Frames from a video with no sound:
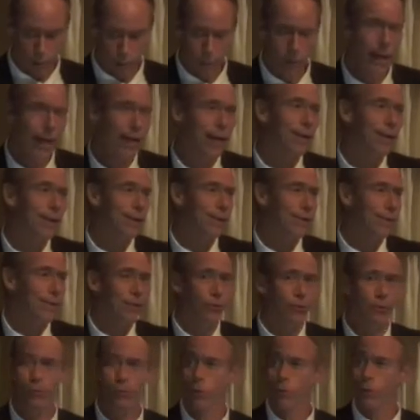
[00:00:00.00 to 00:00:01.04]
Pell,
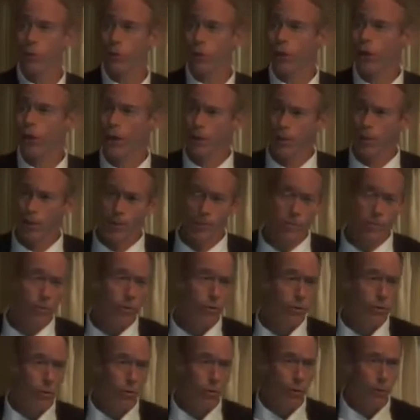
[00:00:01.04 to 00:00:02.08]
those of you who went to college
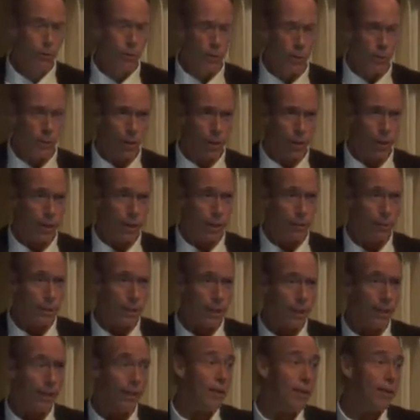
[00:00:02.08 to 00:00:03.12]
who were poor like
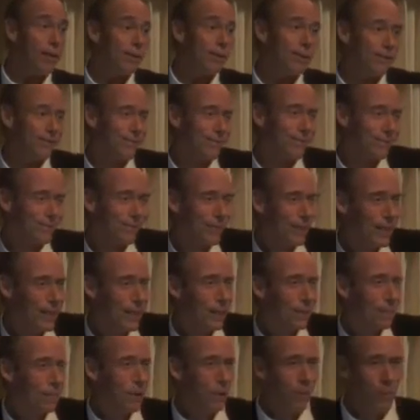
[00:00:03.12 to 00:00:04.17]
me,
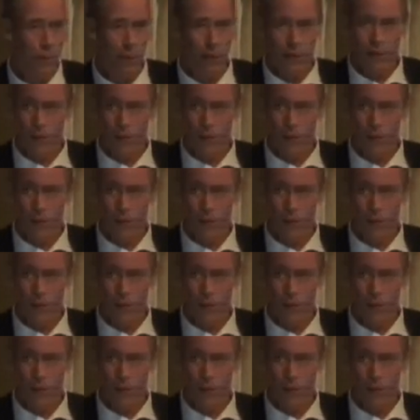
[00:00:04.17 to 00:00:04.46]
on Pell